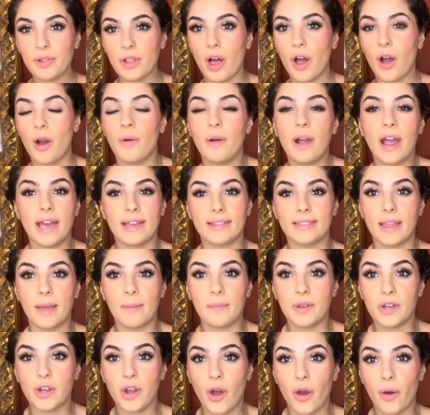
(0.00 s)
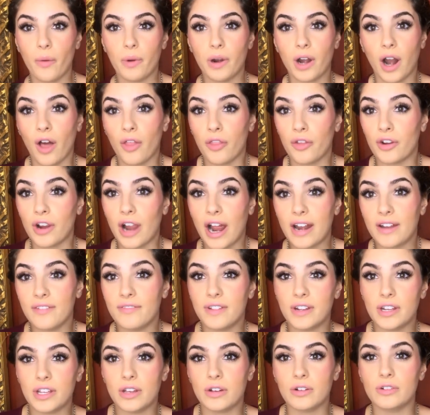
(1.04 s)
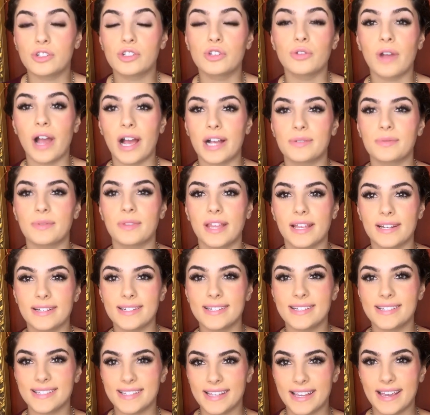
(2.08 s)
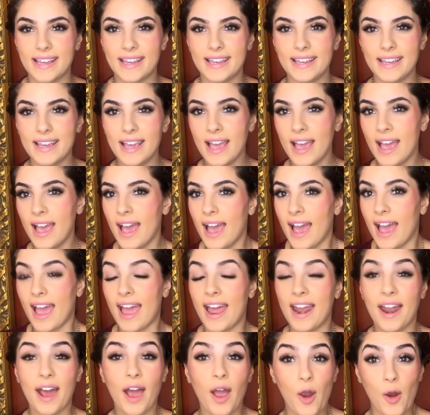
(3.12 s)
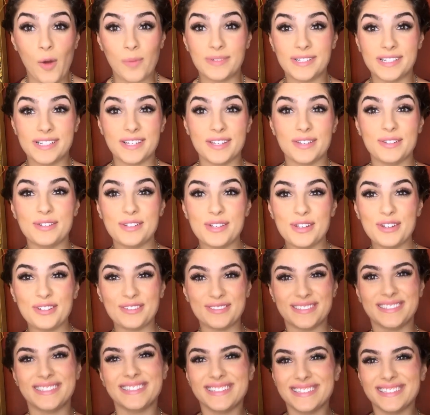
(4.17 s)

below and let me know what other kind of videos you guys would like to see. And I'll see you soon.